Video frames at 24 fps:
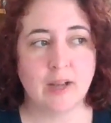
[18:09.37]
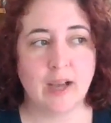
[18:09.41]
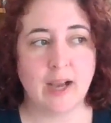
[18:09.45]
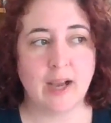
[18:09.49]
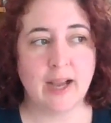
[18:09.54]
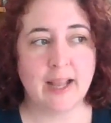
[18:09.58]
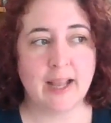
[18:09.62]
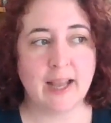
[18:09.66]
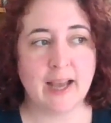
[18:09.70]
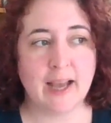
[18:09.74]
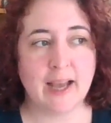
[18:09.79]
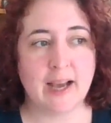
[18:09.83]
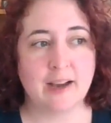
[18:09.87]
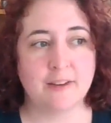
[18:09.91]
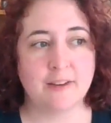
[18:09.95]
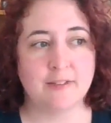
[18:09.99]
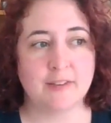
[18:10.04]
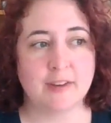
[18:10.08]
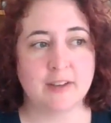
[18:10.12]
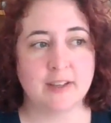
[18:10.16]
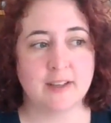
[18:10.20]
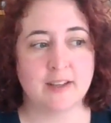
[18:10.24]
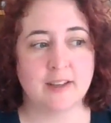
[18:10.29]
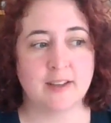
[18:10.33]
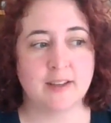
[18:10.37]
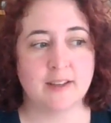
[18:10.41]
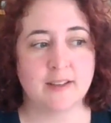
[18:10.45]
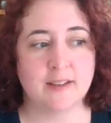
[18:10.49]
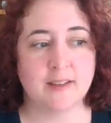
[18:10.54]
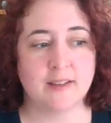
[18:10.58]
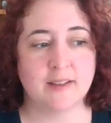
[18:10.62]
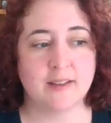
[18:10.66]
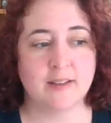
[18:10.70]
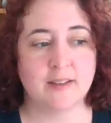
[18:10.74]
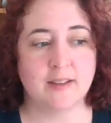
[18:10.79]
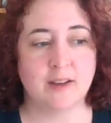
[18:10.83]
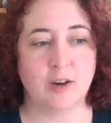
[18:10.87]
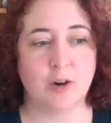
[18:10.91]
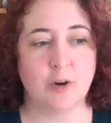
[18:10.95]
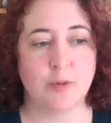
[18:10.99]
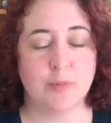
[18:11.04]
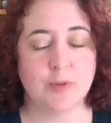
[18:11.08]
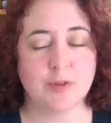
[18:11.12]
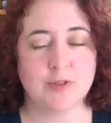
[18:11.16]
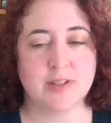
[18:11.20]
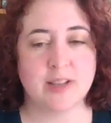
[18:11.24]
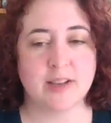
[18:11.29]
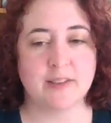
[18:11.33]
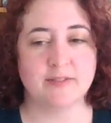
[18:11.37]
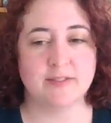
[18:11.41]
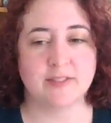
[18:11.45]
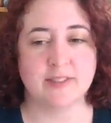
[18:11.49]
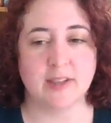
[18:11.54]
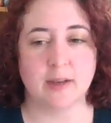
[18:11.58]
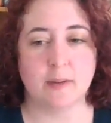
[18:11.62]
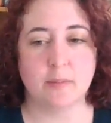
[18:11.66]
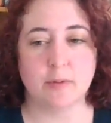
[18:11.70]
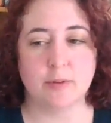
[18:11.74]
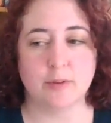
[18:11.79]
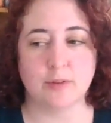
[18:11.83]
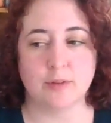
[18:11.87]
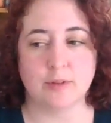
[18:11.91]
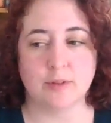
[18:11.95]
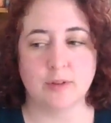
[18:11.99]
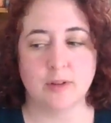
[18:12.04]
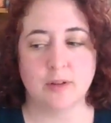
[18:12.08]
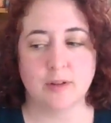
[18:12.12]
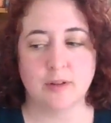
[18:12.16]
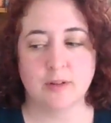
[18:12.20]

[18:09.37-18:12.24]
I almost have double